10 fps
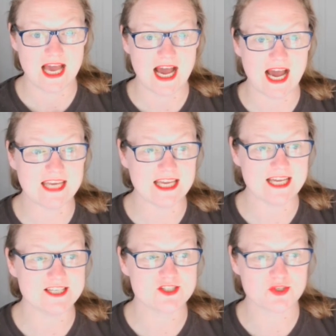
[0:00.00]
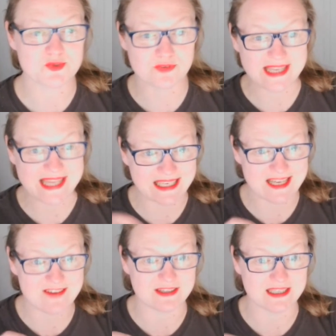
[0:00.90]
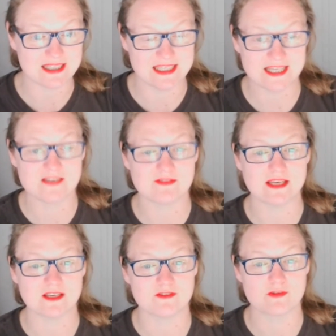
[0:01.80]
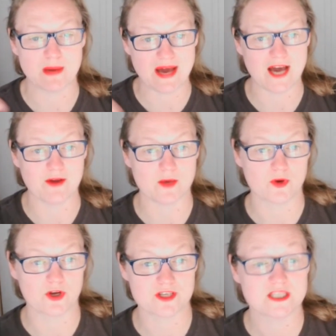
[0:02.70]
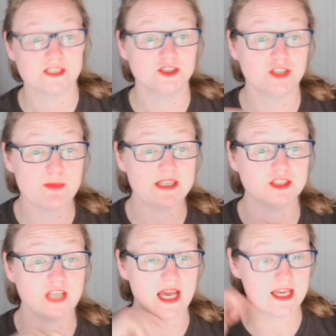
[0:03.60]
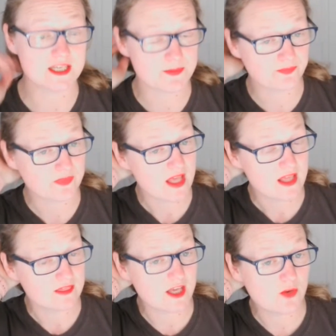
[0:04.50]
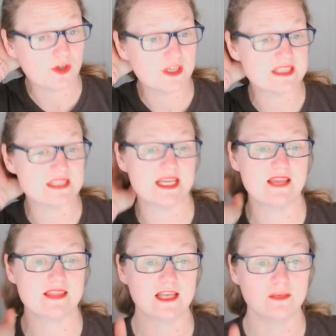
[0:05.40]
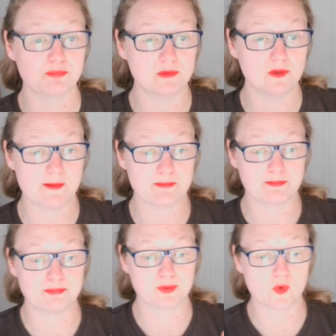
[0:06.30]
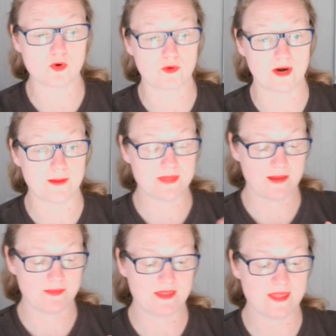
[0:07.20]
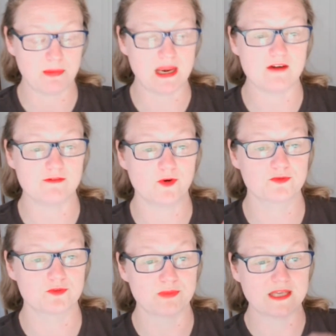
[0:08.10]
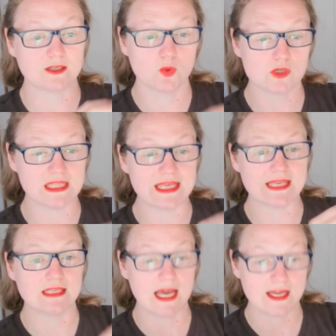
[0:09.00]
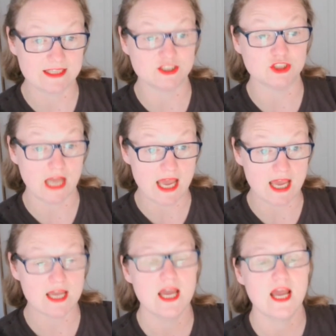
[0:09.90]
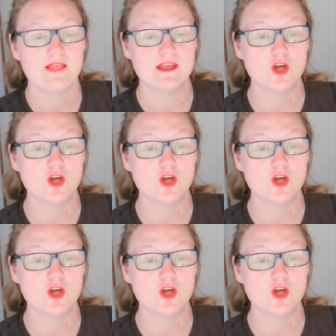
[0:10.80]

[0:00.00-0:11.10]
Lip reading: And it is just really clever and innovative about how that works. GB Shared, they wanted to take their program and their platform from being locally in Lancashire, and then you